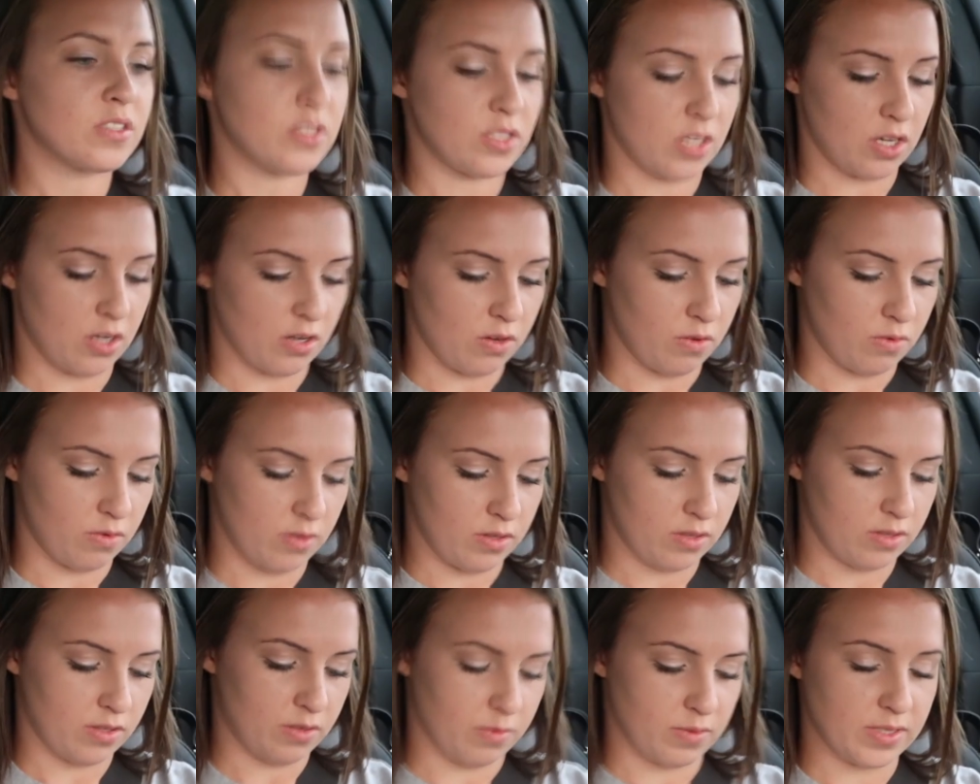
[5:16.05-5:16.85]

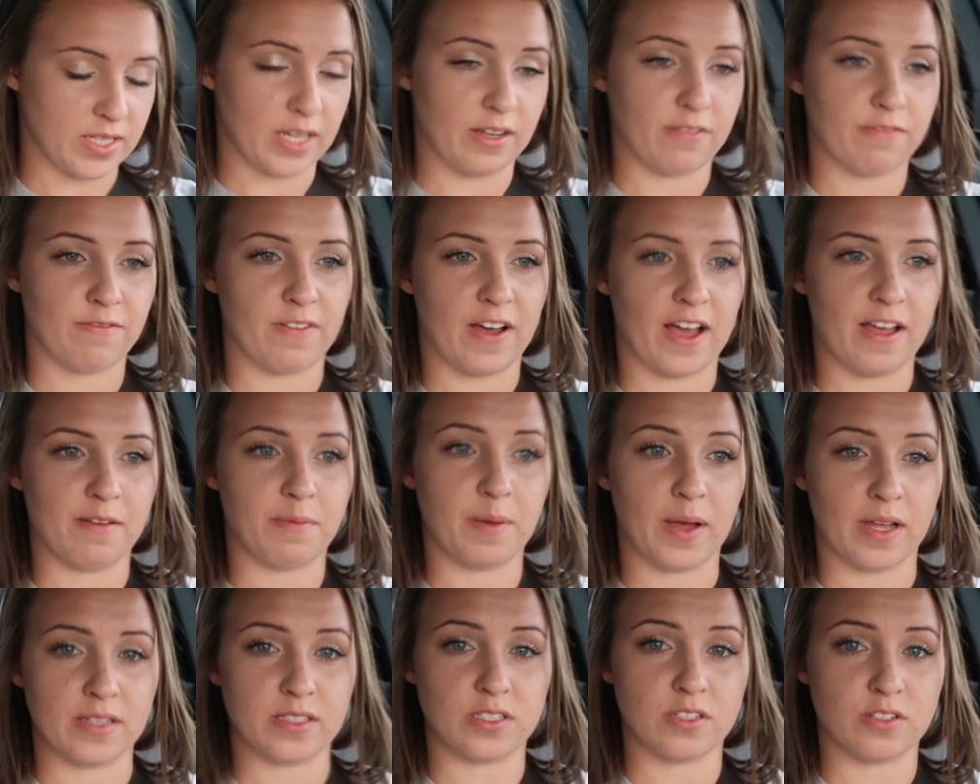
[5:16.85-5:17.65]
So there was like
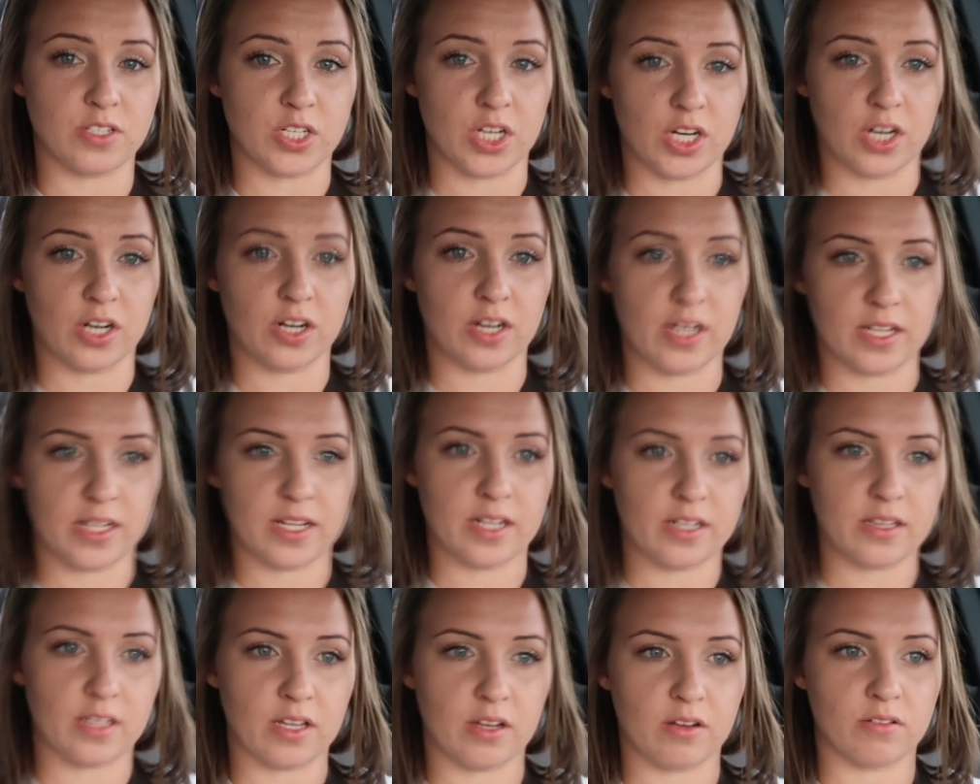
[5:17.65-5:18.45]
5 pounds of sugar in
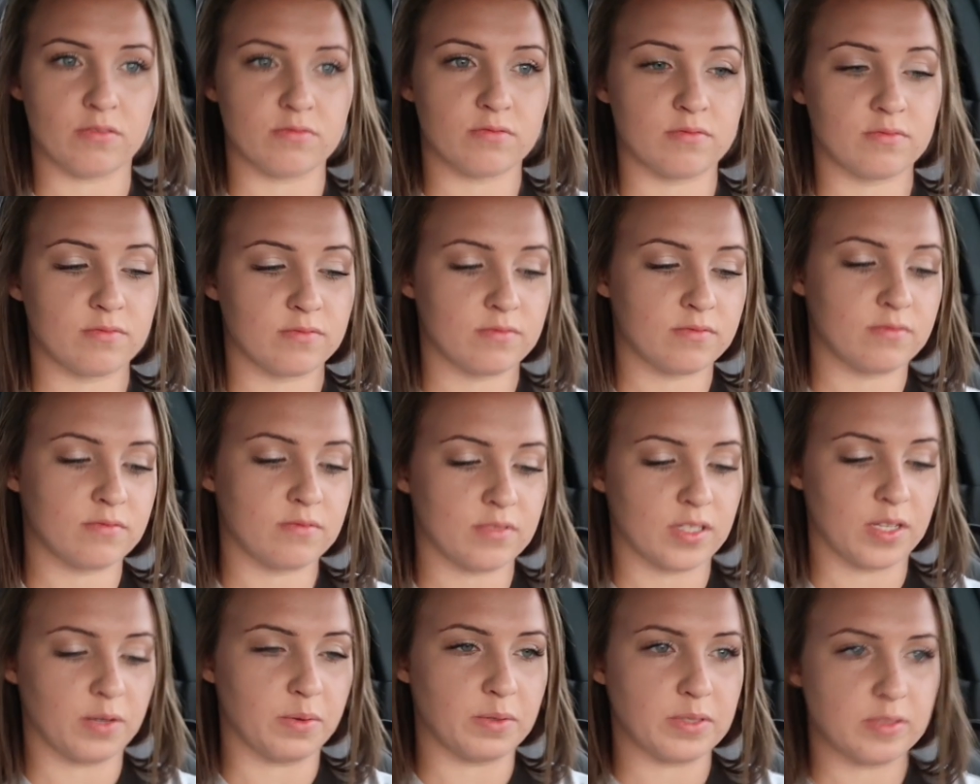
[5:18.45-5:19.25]
it though.
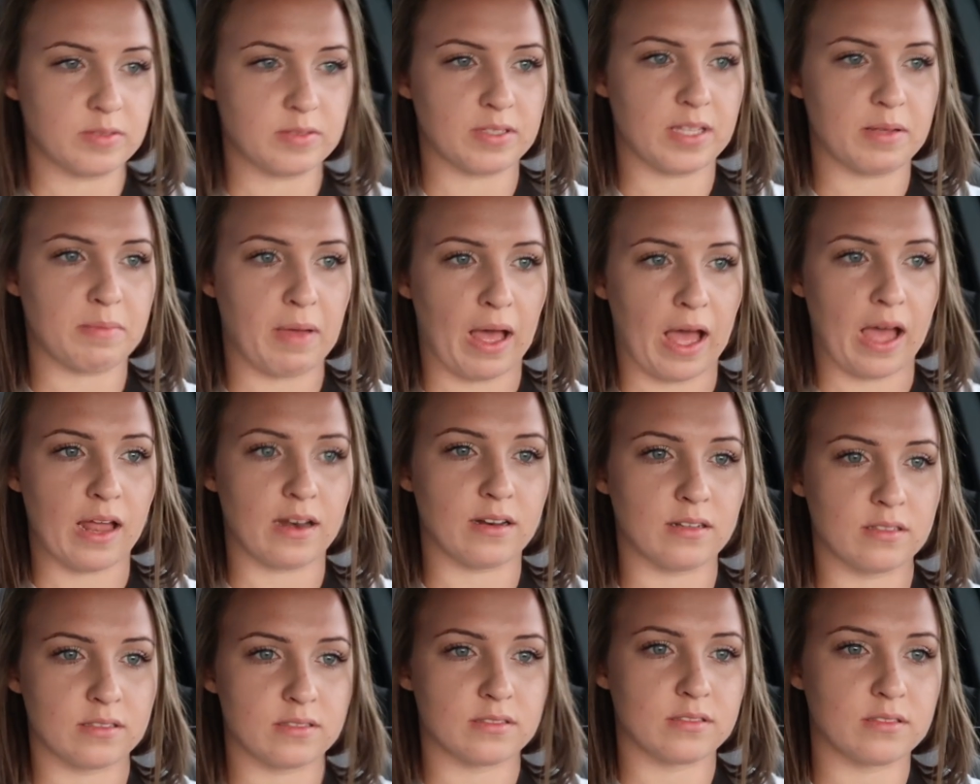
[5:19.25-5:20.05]
It was really bad.